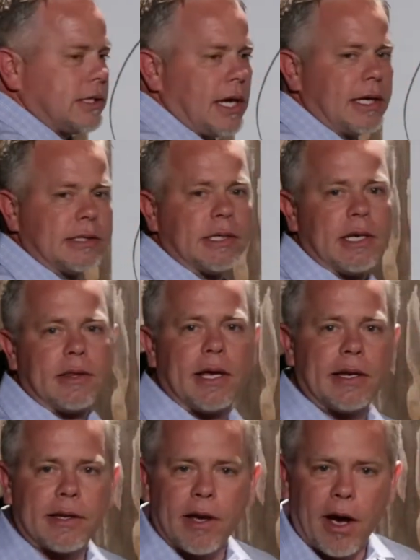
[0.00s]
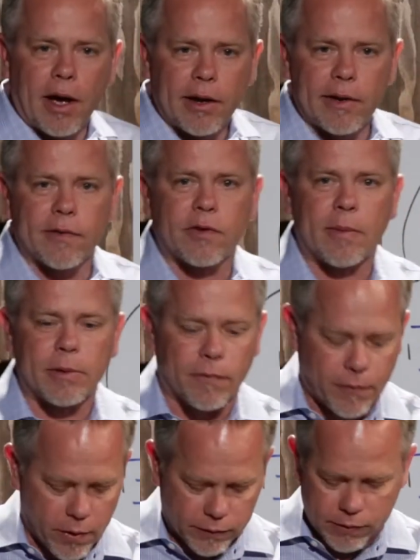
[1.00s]
says that God is coming to
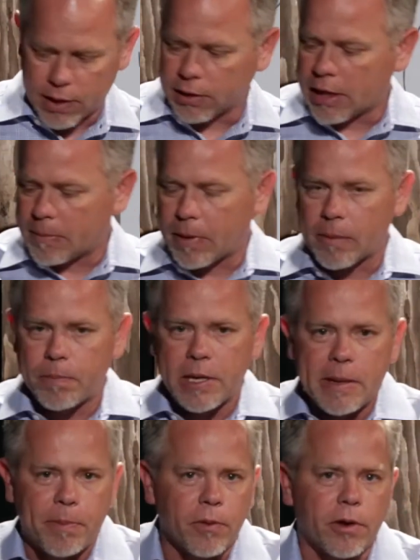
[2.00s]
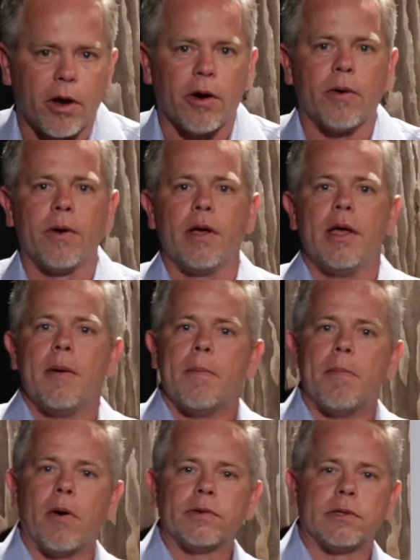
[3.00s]
Pharaoh saying, let my people go.
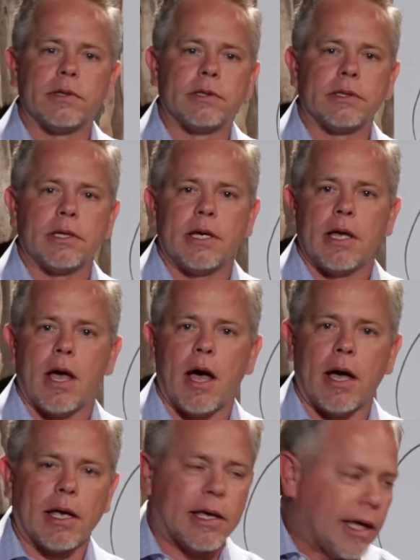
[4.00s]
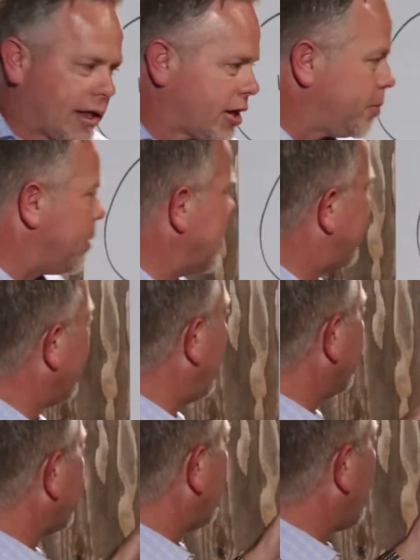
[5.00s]
Moses gets the people on their